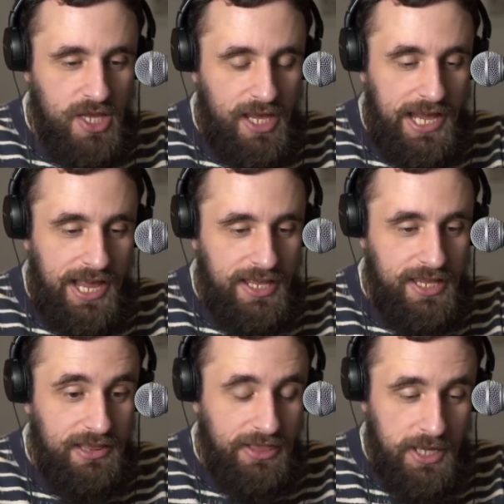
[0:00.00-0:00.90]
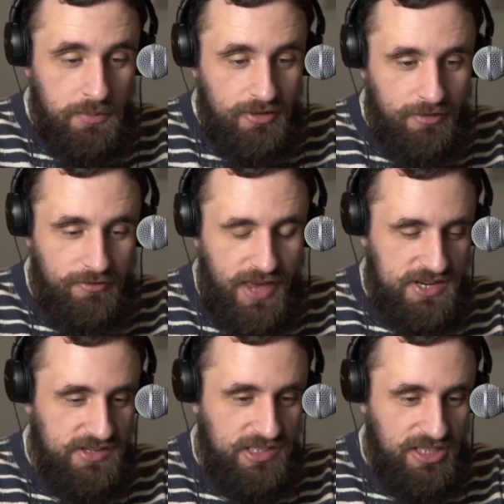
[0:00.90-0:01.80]
a
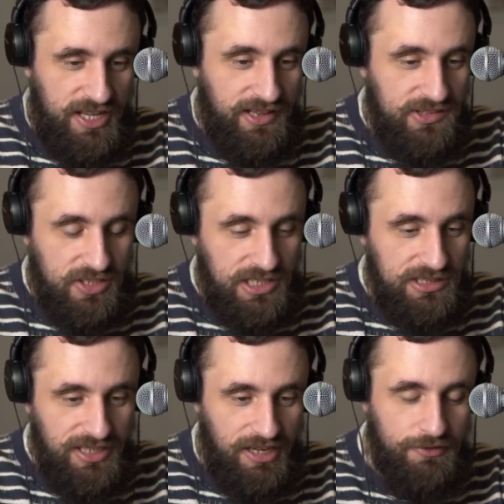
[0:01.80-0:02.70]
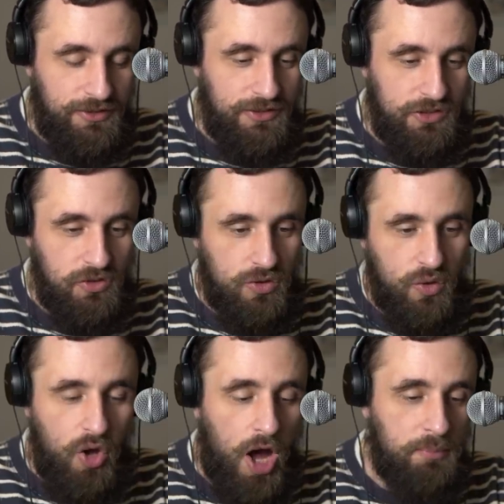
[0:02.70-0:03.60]
liberal-fascist alliance, not a leftist or
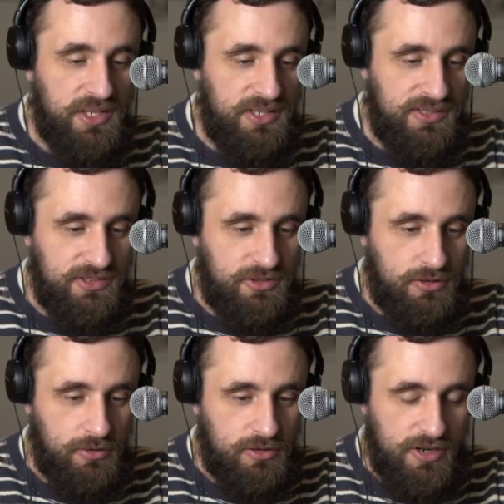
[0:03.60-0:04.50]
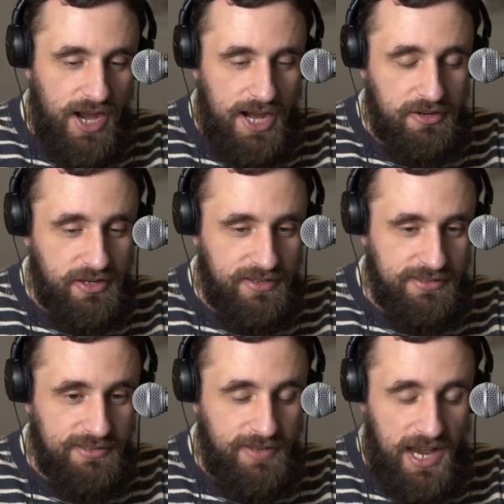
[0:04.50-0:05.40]
communist or
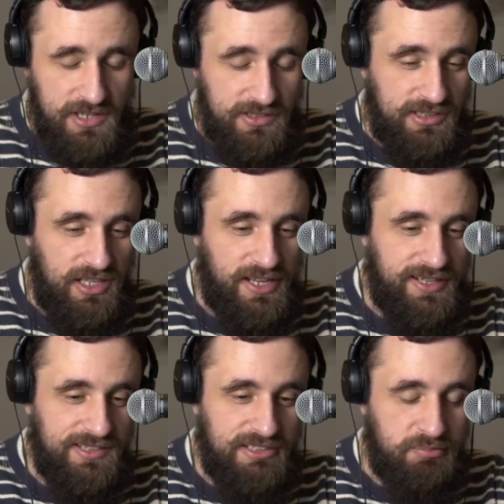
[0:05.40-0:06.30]
anarchist-fascist alliance,